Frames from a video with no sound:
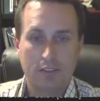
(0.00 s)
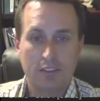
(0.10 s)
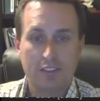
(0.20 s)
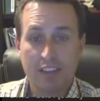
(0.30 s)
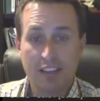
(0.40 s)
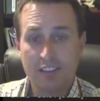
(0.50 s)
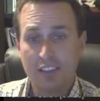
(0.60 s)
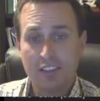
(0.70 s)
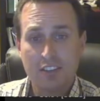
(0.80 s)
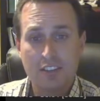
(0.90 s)
So this next
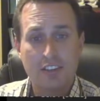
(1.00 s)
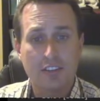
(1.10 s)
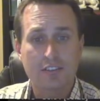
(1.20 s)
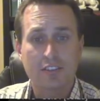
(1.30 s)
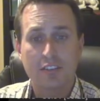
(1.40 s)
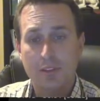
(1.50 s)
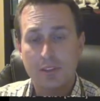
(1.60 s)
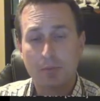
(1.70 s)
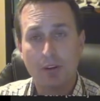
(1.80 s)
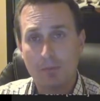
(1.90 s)
section here is gonna
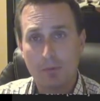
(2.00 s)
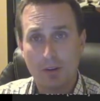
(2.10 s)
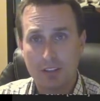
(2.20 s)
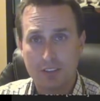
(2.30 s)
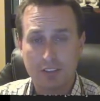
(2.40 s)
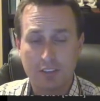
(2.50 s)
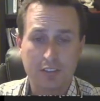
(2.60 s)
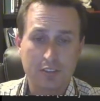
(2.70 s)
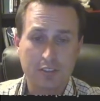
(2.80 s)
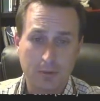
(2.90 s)
be a prop wash
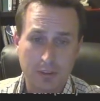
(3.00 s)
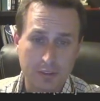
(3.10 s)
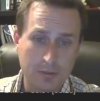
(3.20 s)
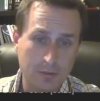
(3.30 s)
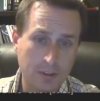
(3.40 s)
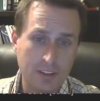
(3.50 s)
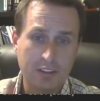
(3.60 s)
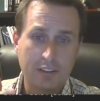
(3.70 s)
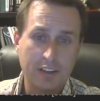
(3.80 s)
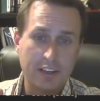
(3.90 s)
turn. So we're gonna do the
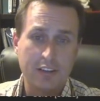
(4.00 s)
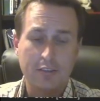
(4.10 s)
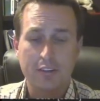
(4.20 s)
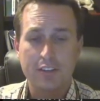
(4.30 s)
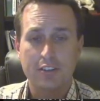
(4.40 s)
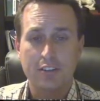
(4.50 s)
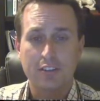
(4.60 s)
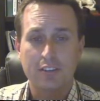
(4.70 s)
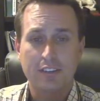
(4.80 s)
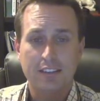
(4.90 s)
180 degree
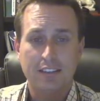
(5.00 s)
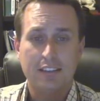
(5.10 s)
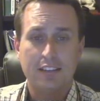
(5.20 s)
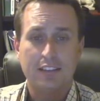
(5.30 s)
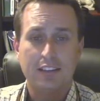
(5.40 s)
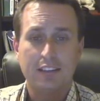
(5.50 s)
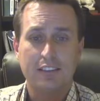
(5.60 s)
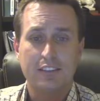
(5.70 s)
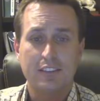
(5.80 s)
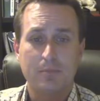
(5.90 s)
turn and kind
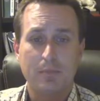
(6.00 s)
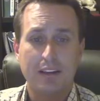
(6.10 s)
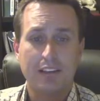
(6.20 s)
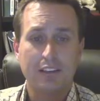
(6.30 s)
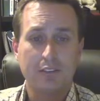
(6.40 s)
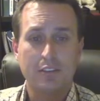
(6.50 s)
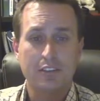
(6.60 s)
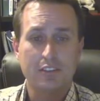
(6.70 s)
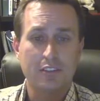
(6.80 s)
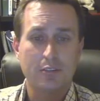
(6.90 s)
of sit back into it. You
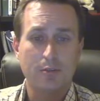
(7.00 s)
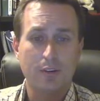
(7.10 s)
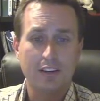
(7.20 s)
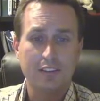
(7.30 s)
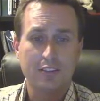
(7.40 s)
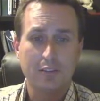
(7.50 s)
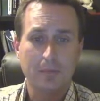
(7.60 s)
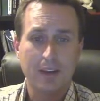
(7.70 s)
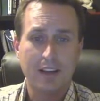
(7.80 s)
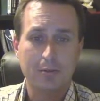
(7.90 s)
can see the quad is
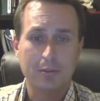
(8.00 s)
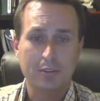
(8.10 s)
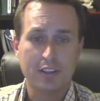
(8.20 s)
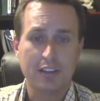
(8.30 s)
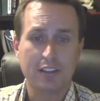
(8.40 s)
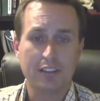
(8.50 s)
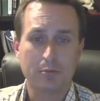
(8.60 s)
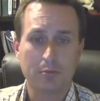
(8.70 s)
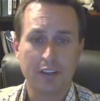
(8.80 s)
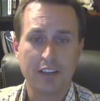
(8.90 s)
going backwards
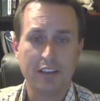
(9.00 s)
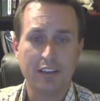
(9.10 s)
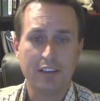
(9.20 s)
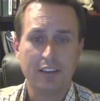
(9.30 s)
and right